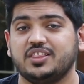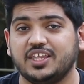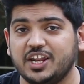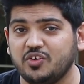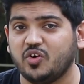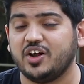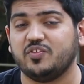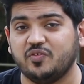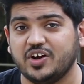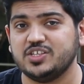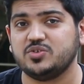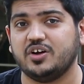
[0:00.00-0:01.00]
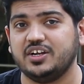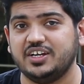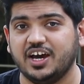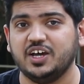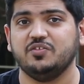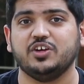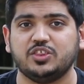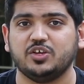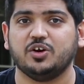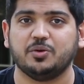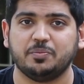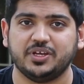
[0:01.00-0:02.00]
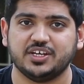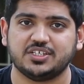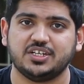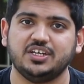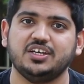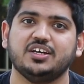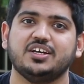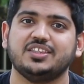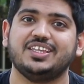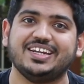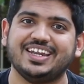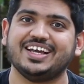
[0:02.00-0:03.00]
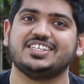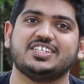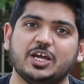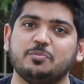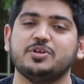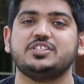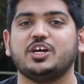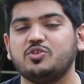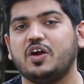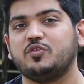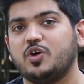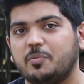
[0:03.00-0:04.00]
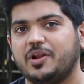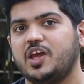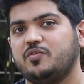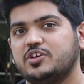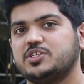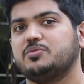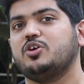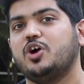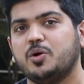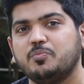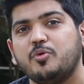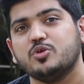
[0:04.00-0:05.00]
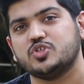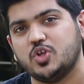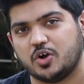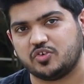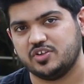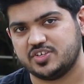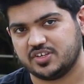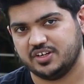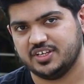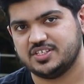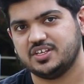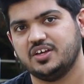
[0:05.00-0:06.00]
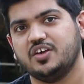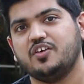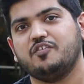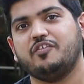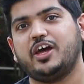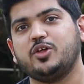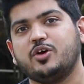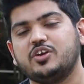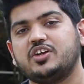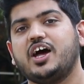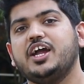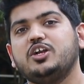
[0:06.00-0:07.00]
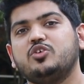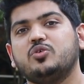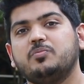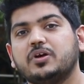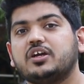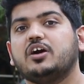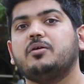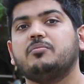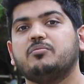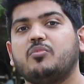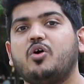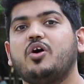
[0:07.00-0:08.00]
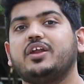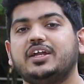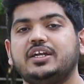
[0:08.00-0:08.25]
Then once you are done with your PhD, the next step is that you have to apply for something called a postdoctoral studies, where you are trying to become more